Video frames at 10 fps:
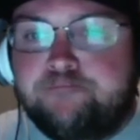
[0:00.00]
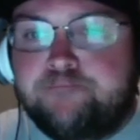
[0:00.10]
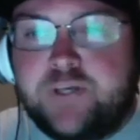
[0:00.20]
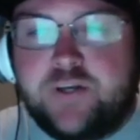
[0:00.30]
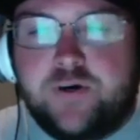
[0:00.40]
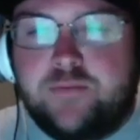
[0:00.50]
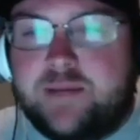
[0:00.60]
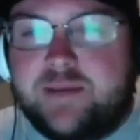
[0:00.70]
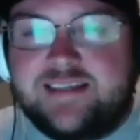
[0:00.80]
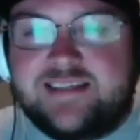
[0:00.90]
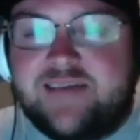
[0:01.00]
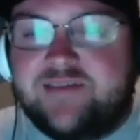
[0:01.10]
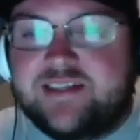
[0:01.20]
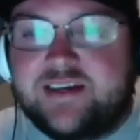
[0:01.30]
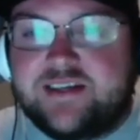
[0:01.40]
maybe
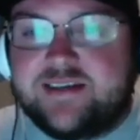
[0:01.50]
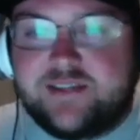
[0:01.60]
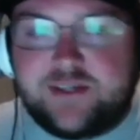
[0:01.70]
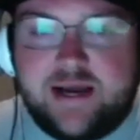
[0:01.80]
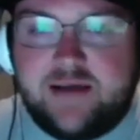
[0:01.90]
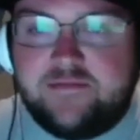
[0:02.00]
7 touchdowns on the ground,